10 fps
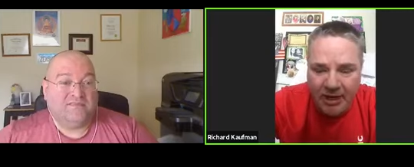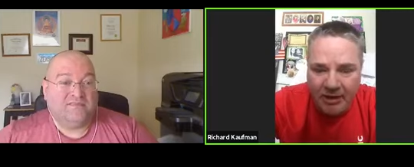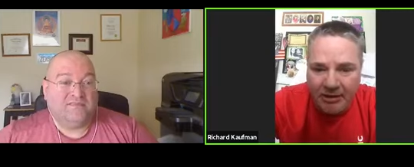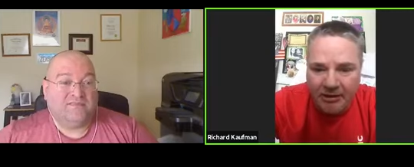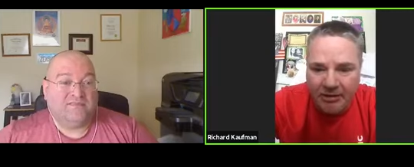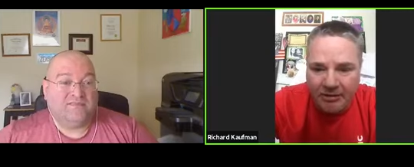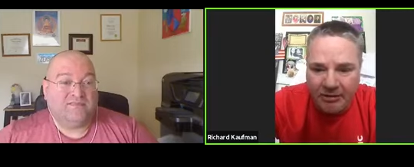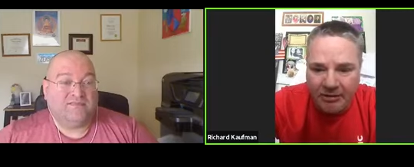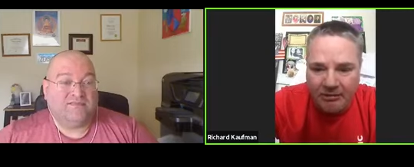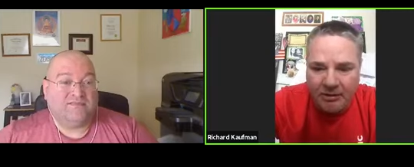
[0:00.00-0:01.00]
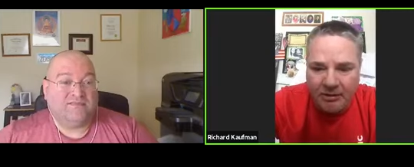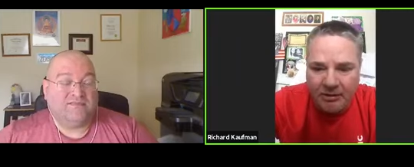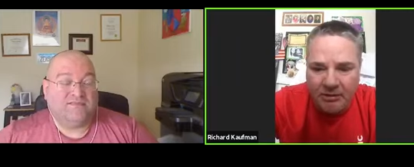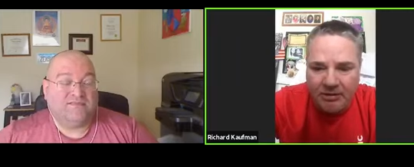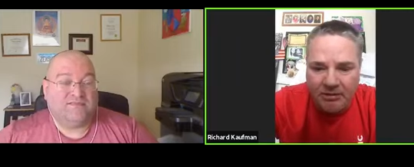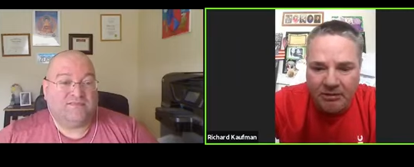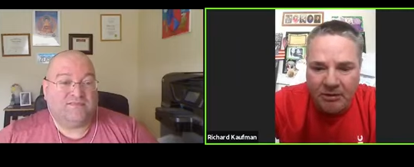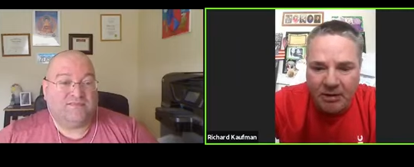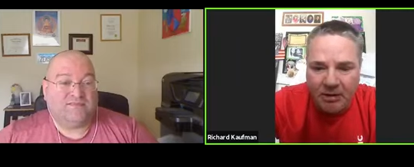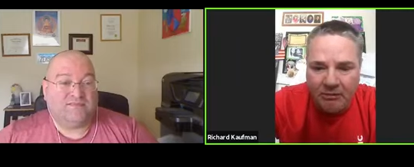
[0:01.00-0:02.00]
Speaker 1: any of the, it's
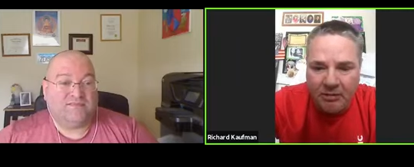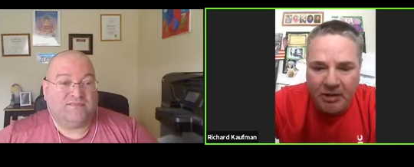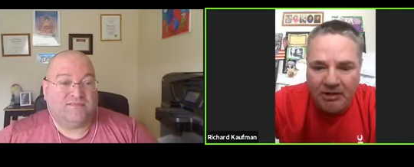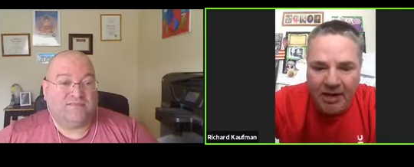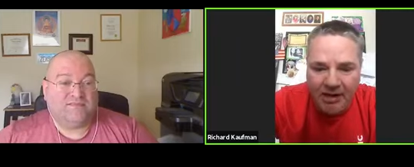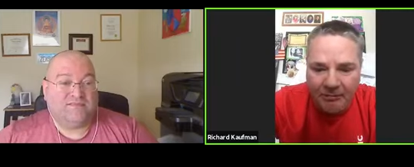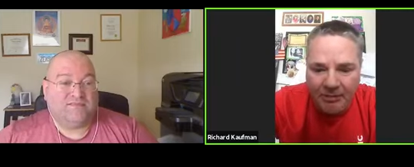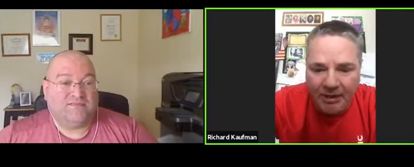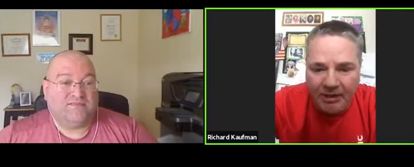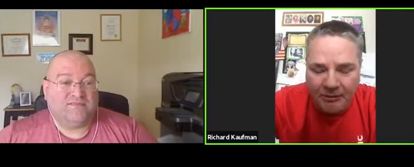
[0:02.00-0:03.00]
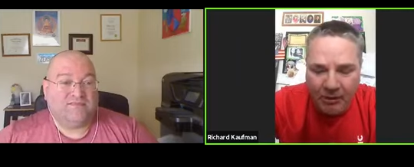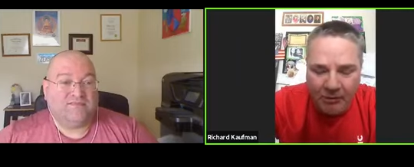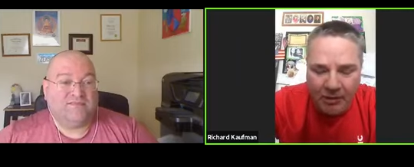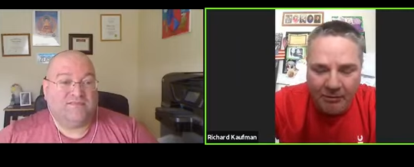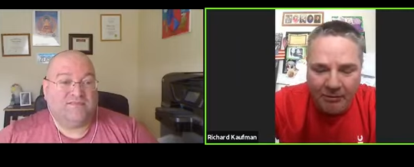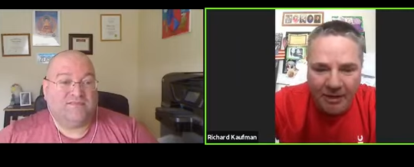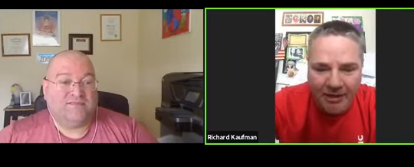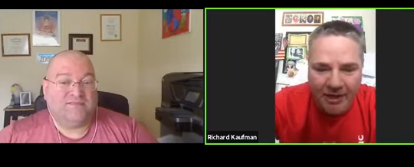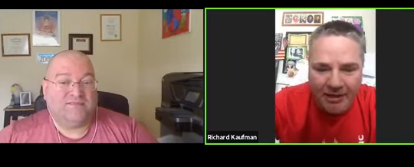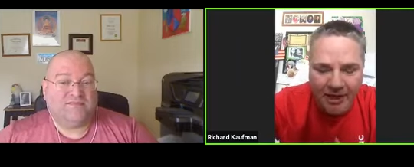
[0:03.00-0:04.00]
because um, being in a program, I
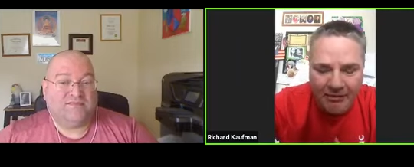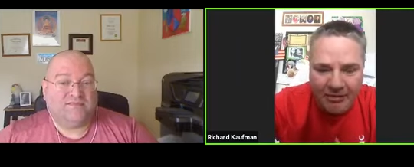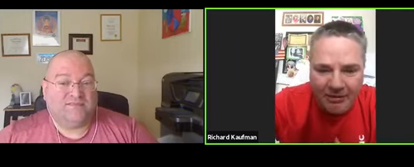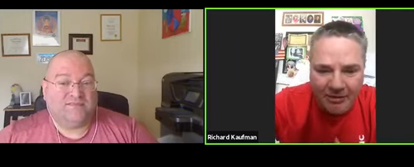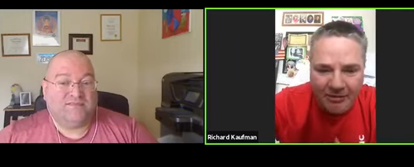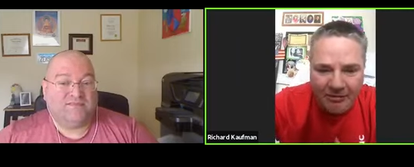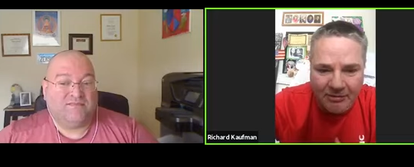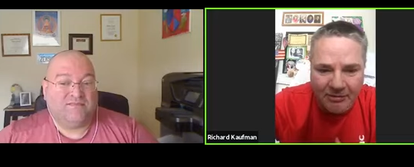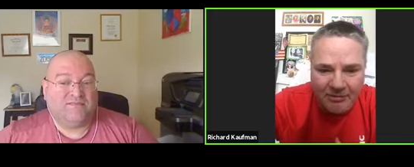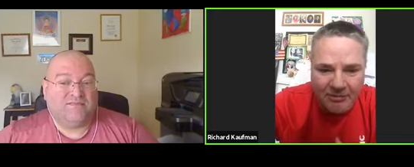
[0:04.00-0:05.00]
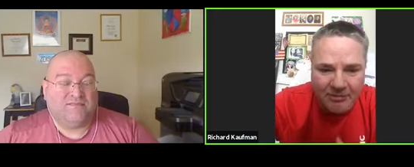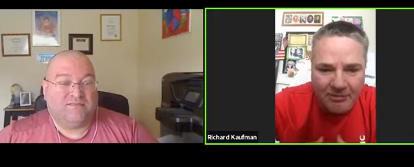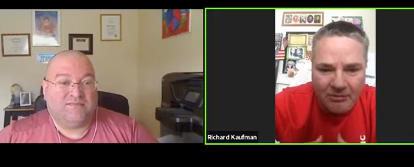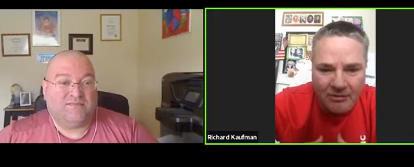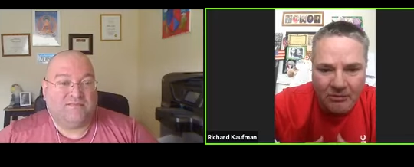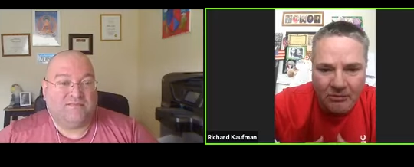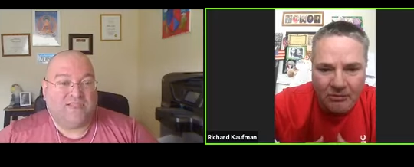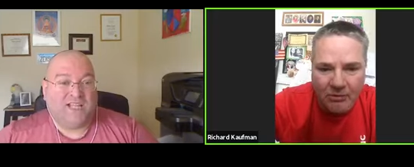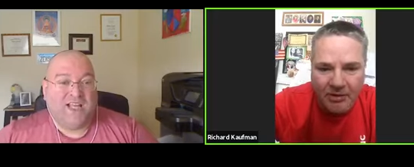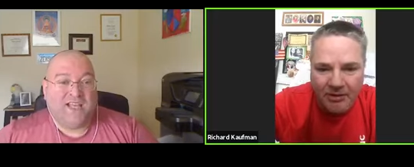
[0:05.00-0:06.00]
can't have anything
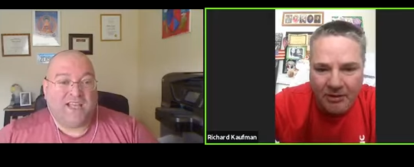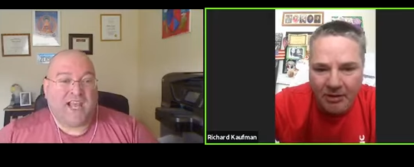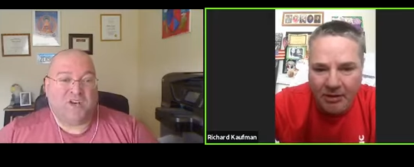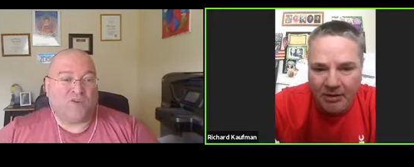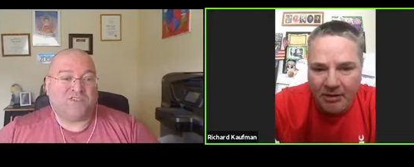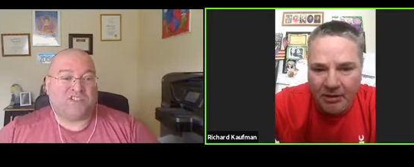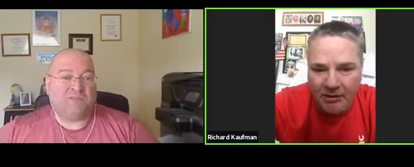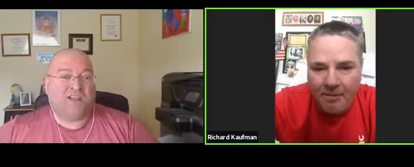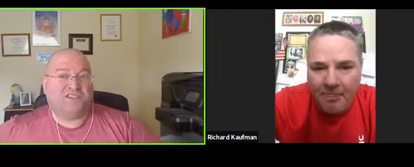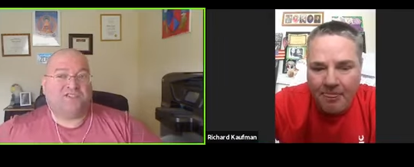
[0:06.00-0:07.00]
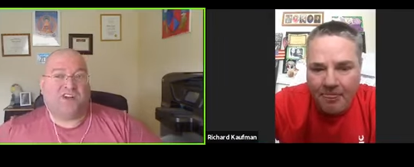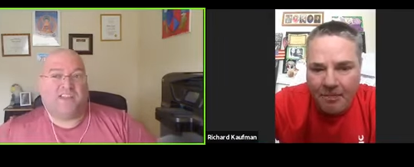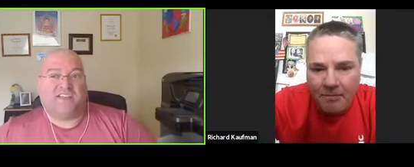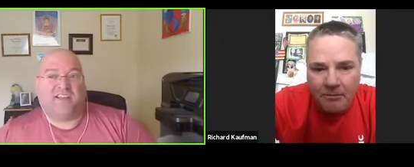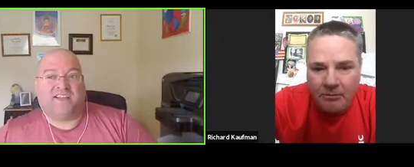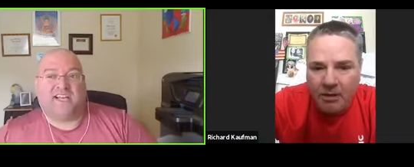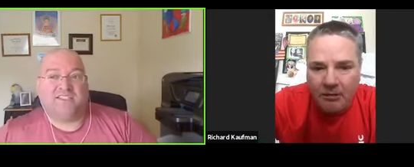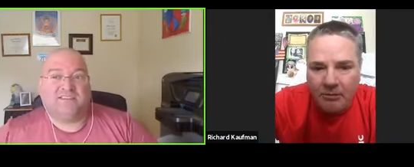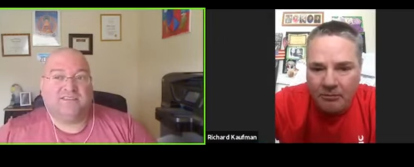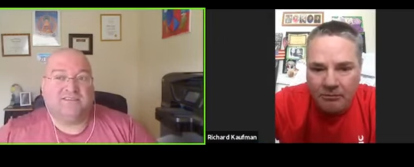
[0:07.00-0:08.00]
with uh,
Speaker 2: yeah, no stimulants or anything like
Speaker 1: no, that.
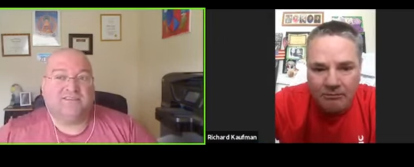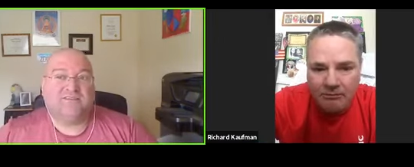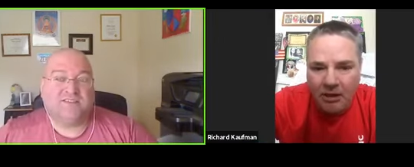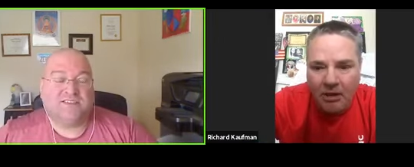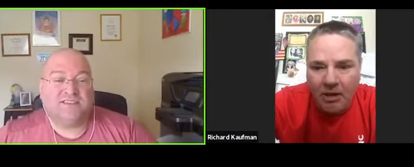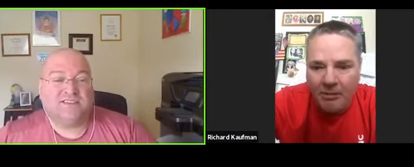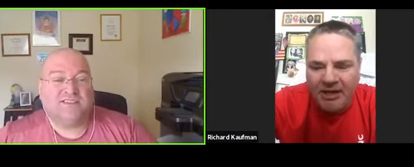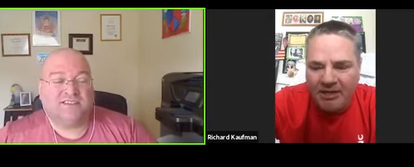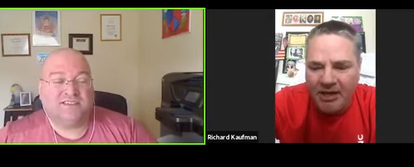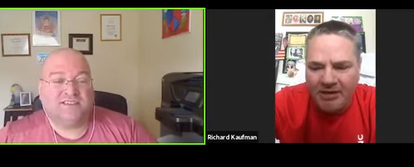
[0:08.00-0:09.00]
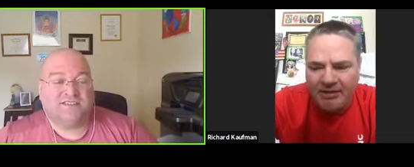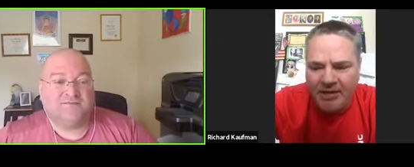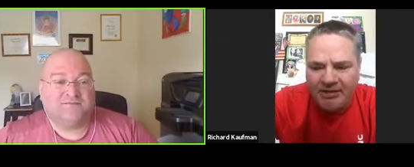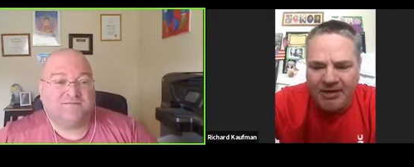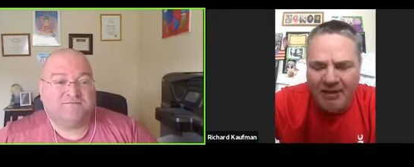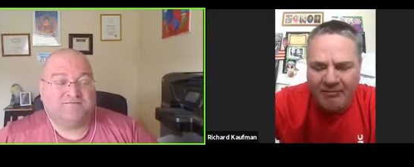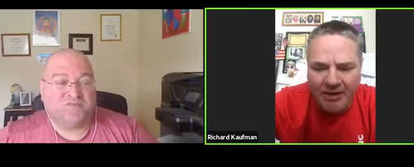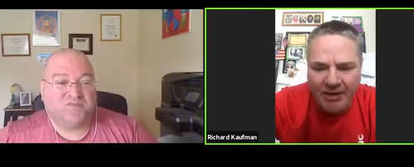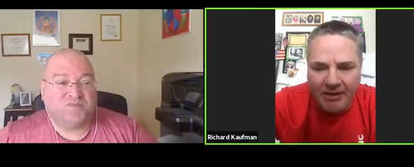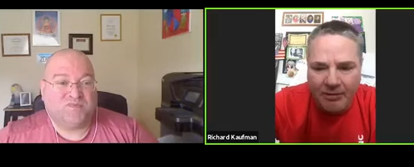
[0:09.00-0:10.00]
No, I mean it has, it has caffeine
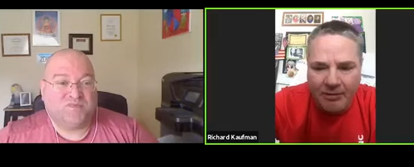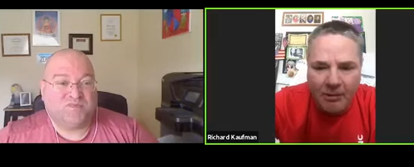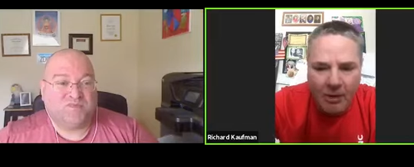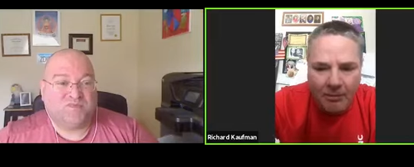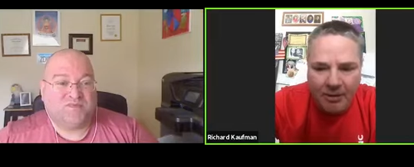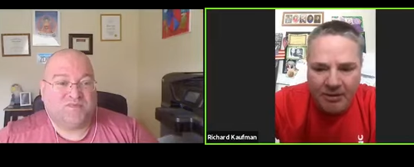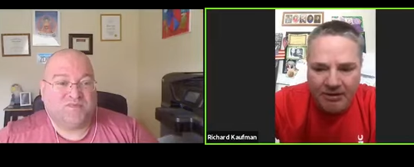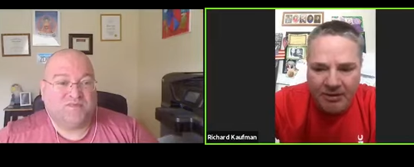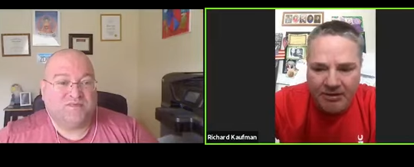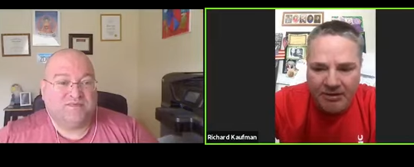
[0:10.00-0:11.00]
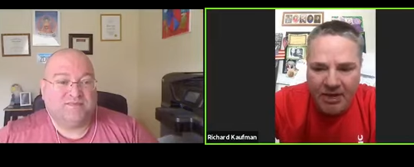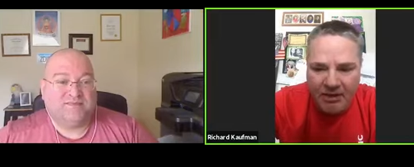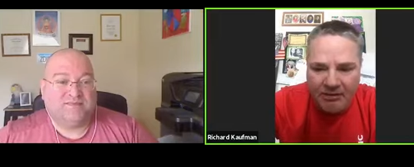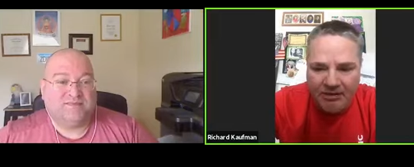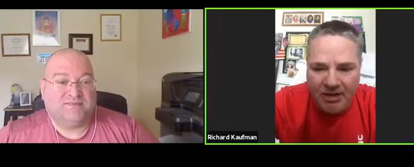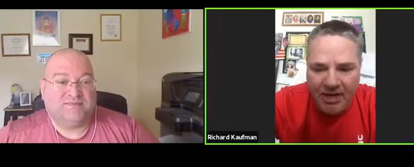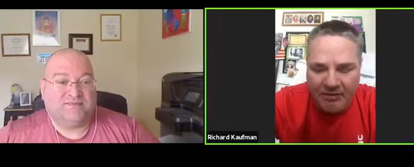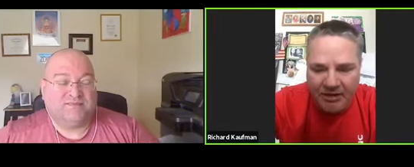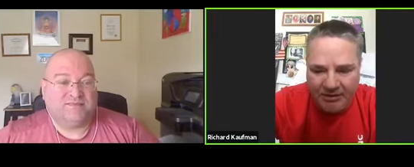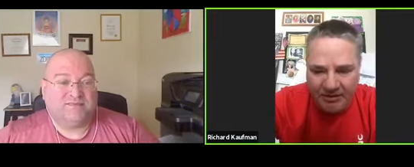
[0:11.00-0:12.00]
in it, but it it's, doesn't have anything